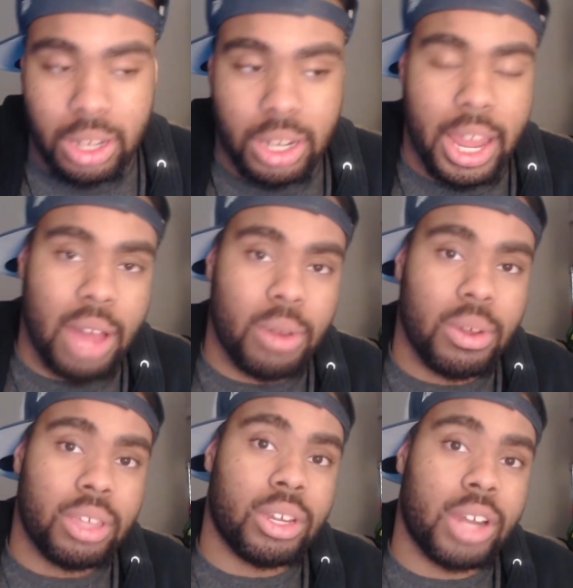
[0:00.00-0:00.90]
Now,
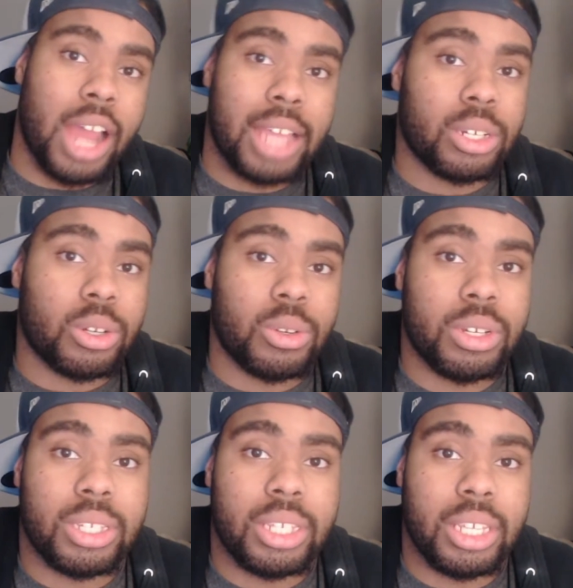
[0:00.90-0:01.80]
you guys are going to
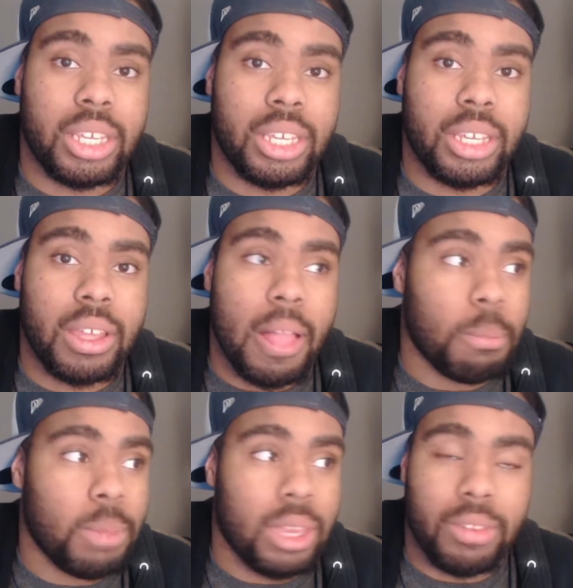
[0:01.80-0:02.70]
see
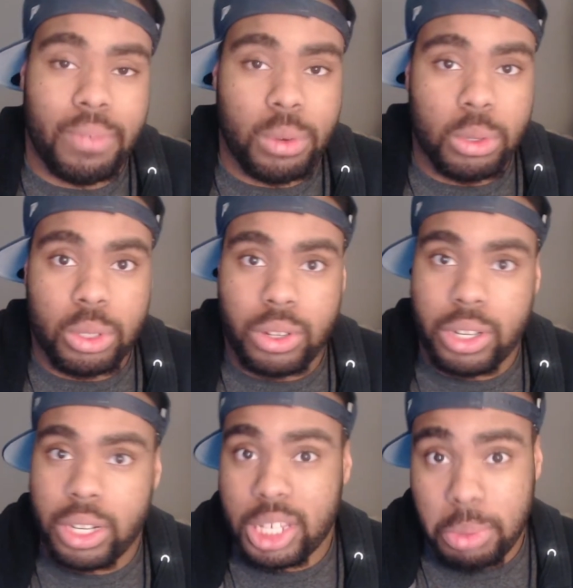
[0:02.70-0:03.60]
me in full
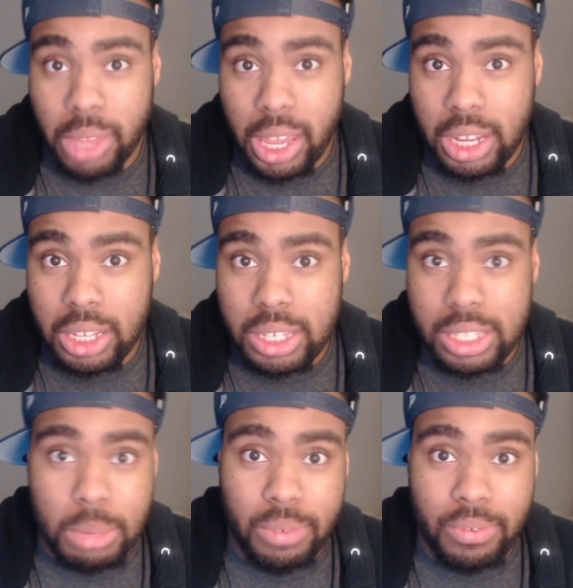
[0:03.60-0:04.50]
screen explaining
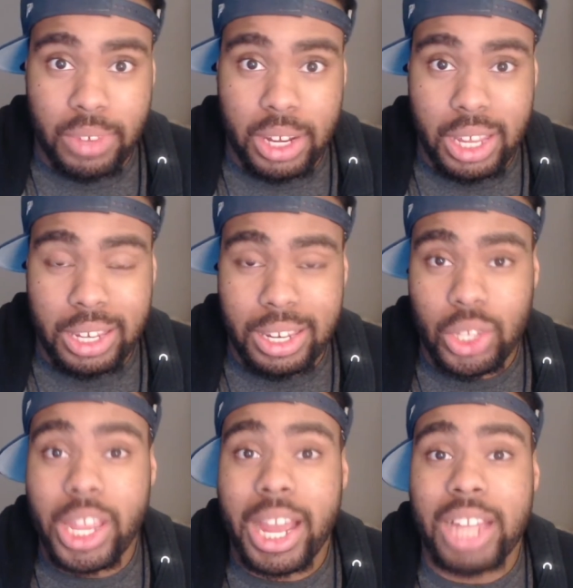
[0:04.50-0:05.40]
some of it, and then
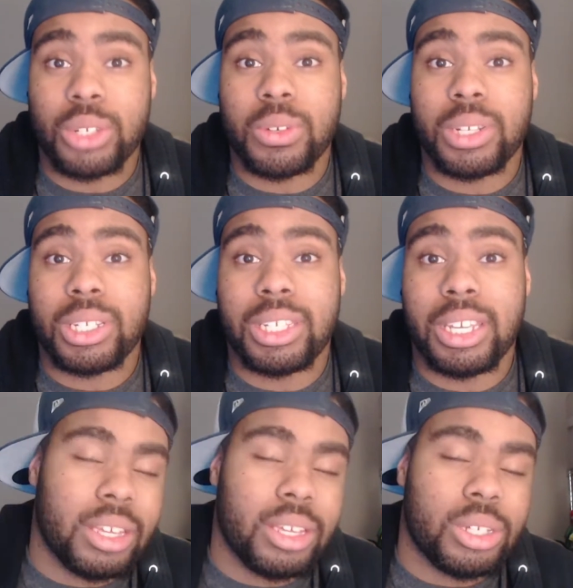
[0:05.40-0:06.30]
you guys are going to
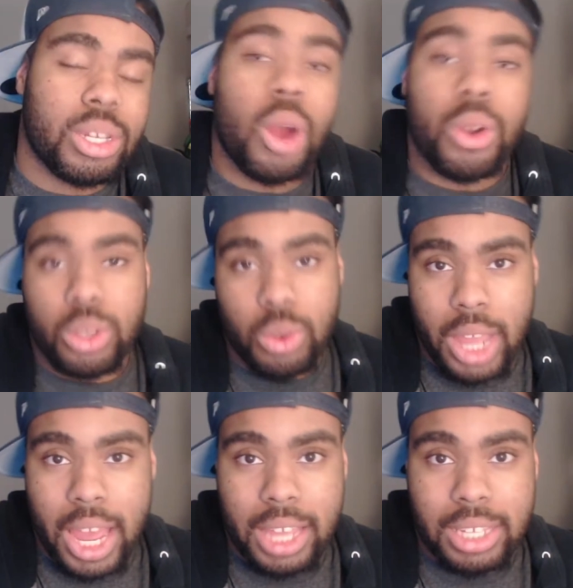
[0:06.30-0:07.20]
see it showing you
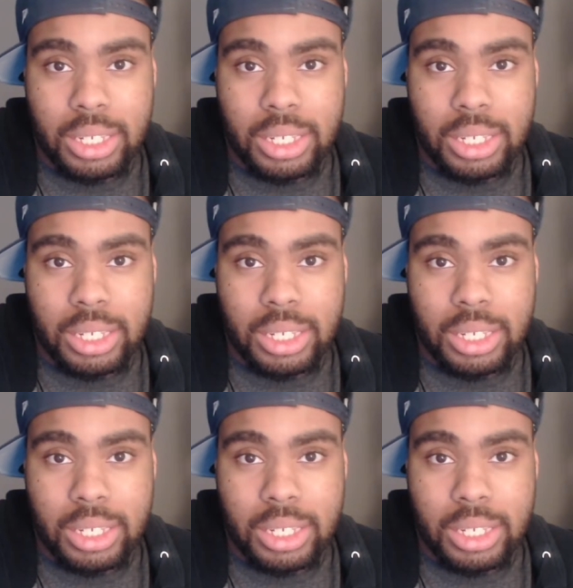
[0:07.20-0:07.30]
guys